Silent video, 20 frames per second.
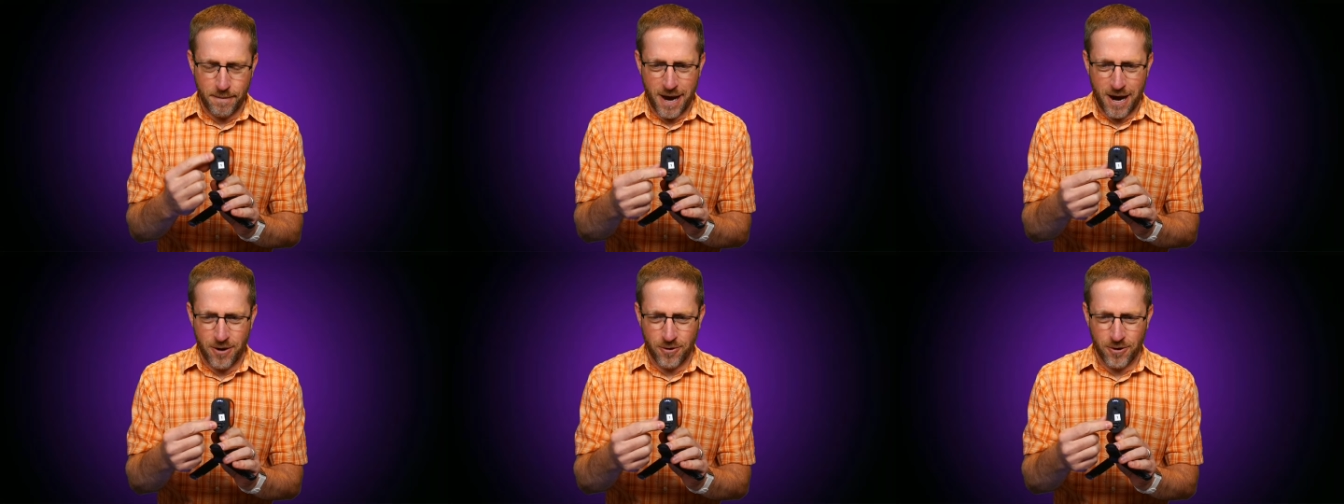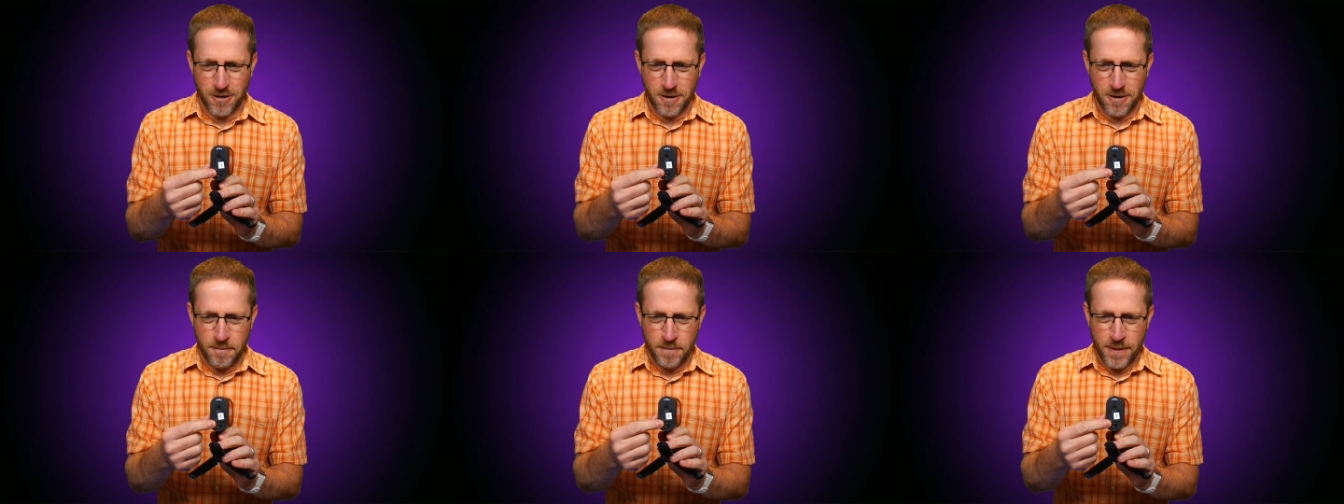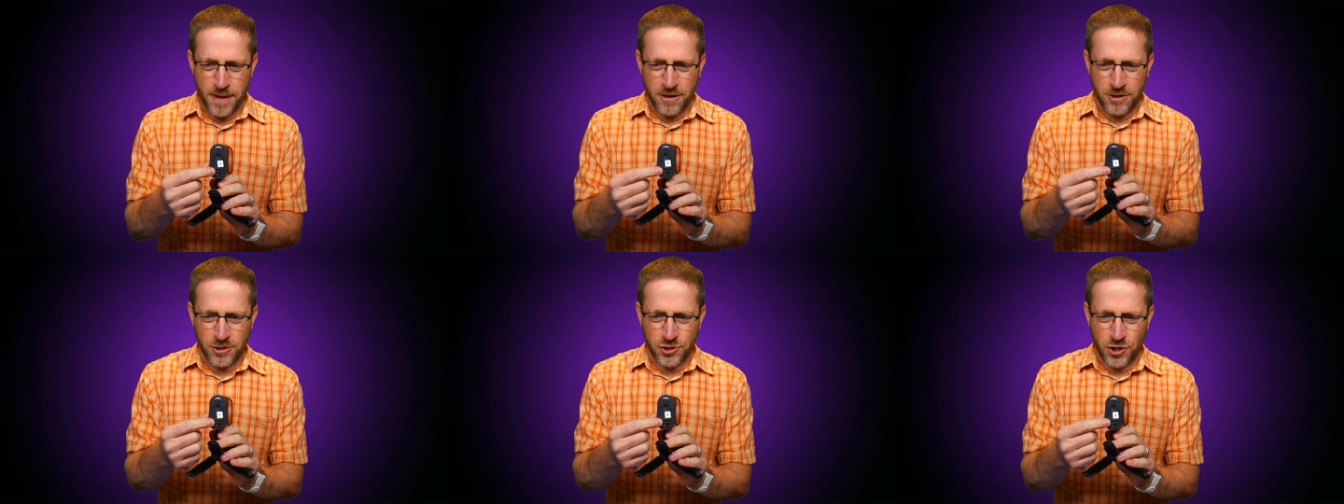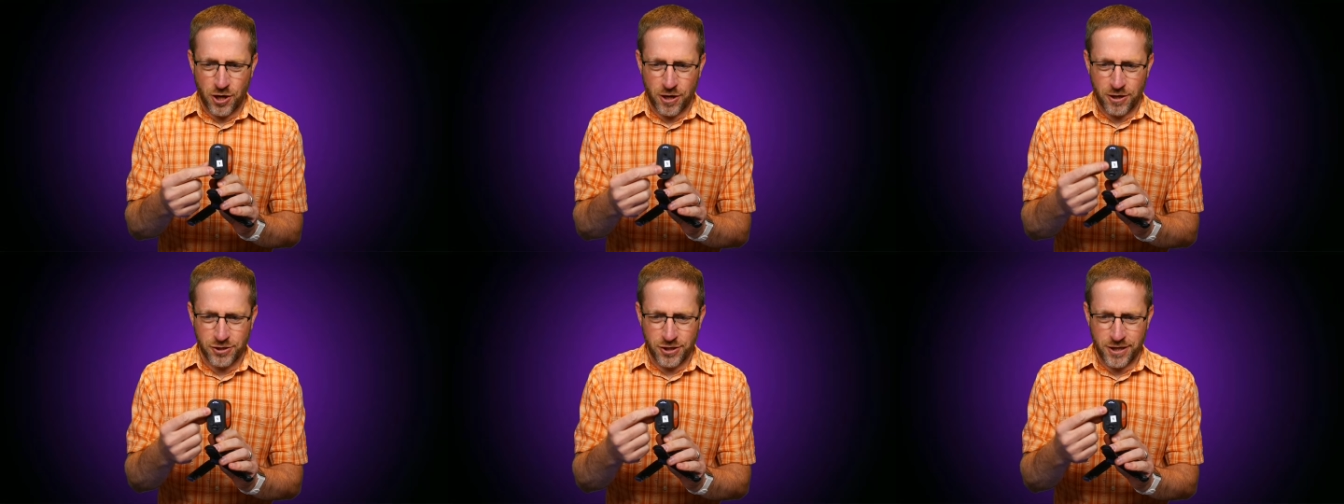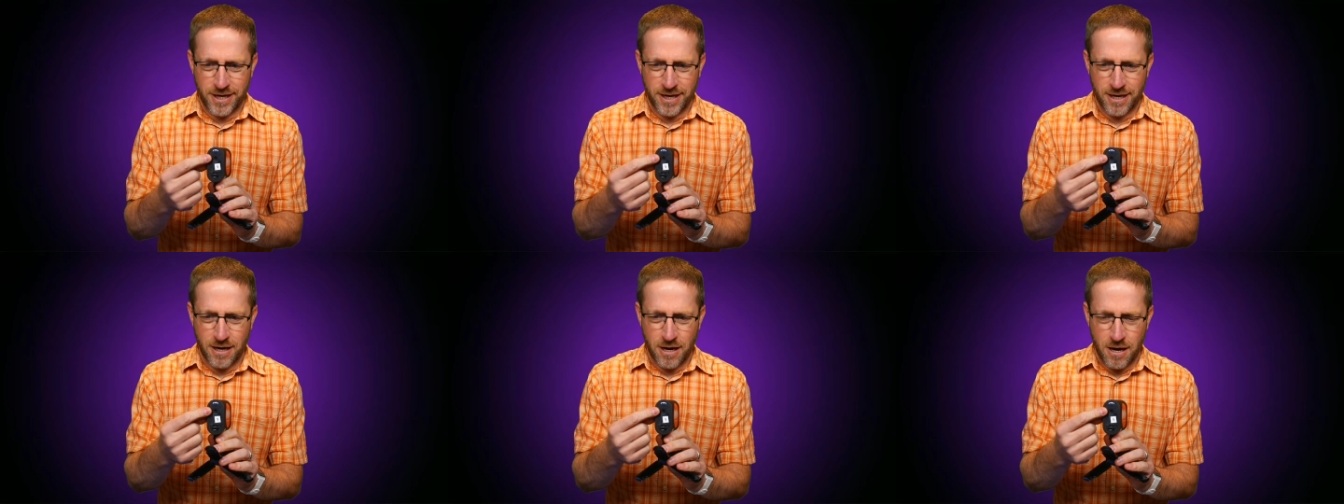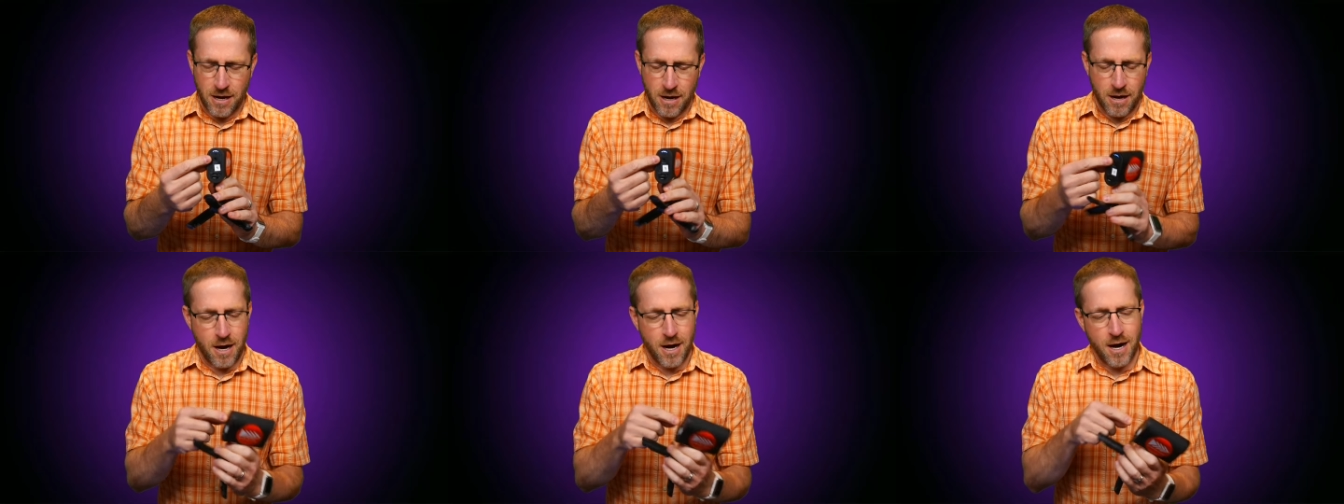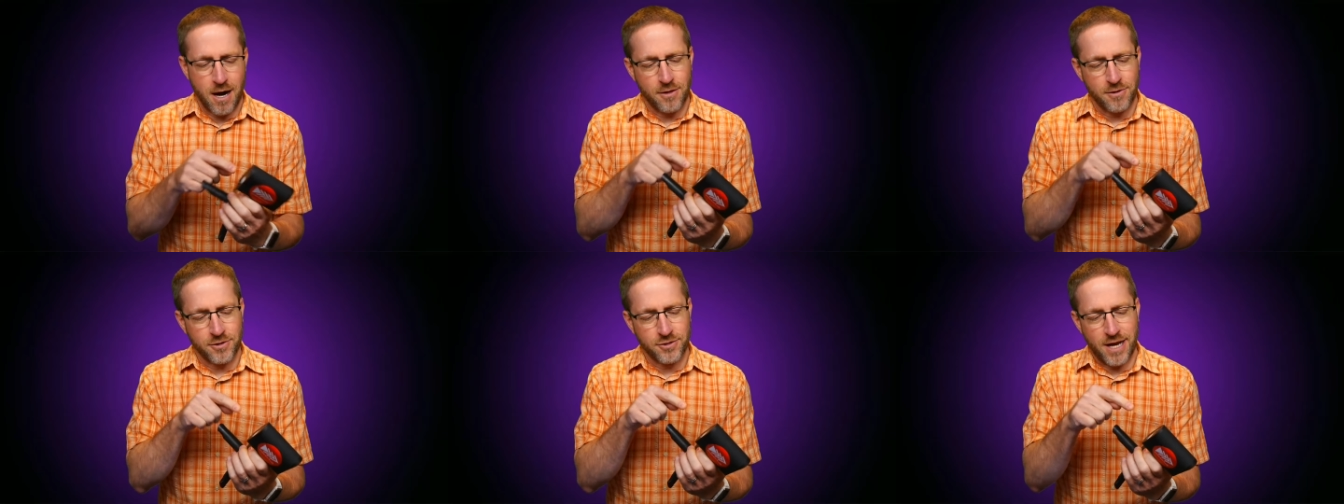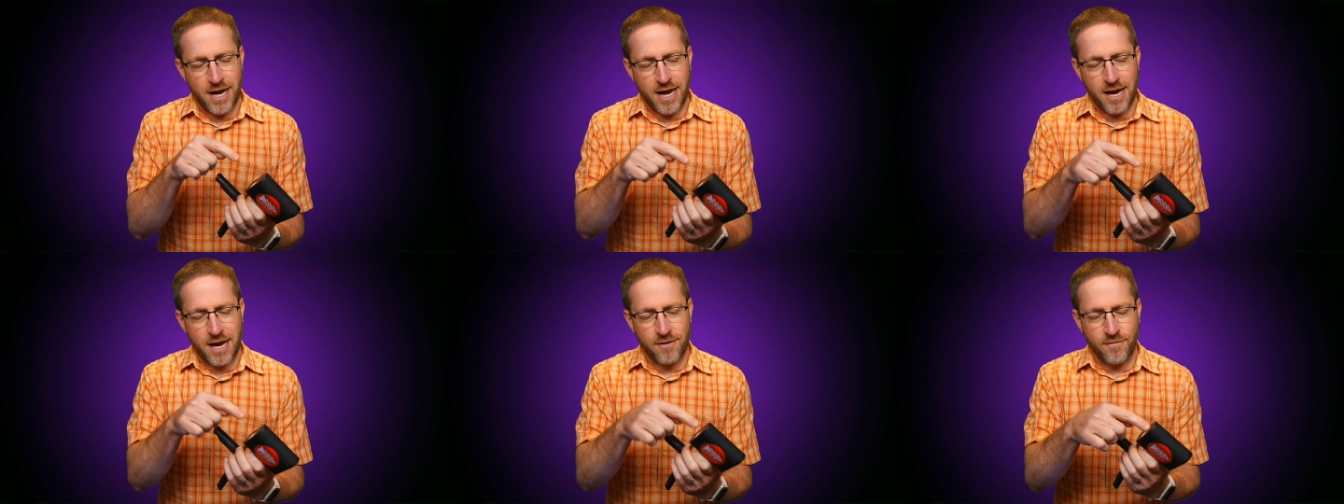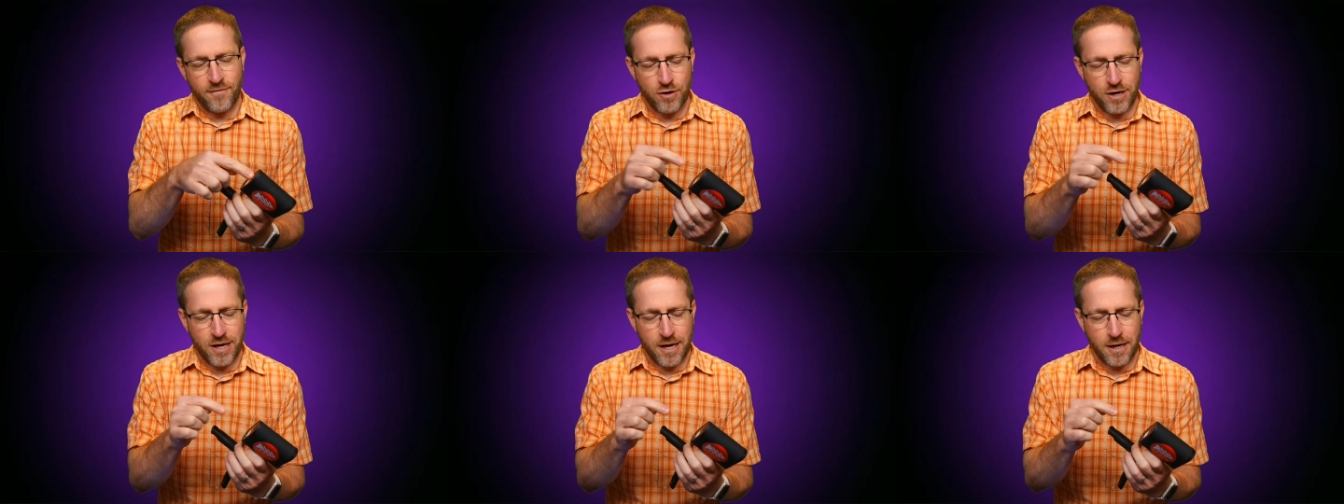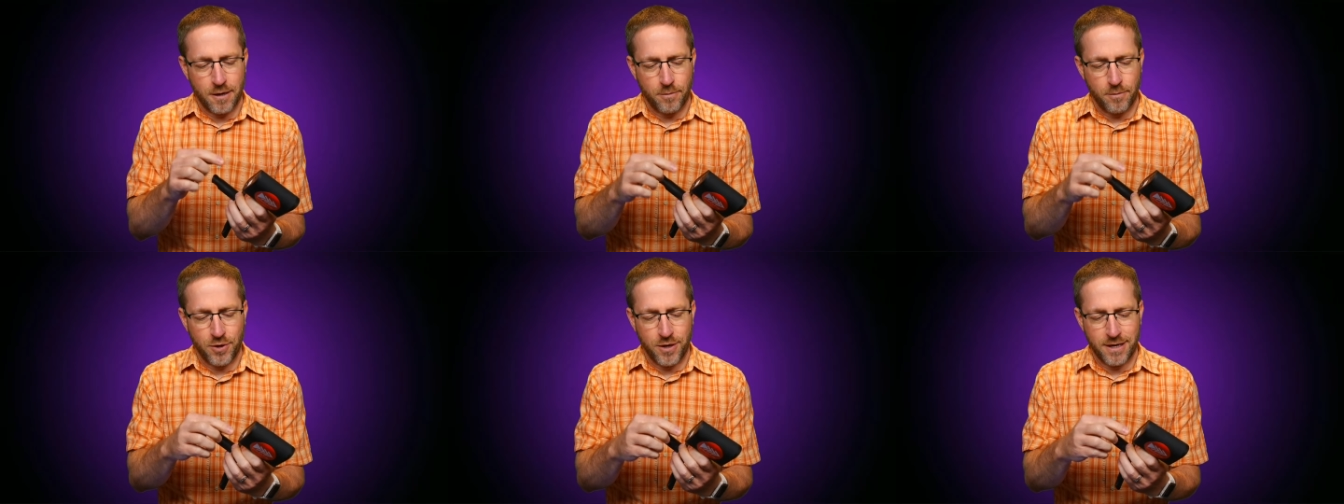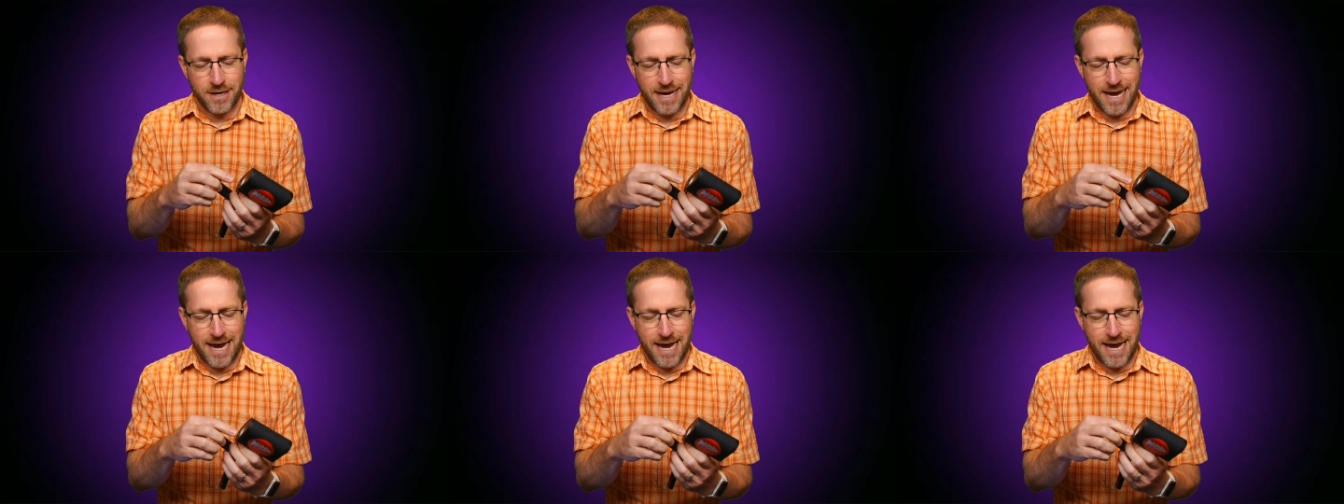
power, charging, uh, there's a headphone input,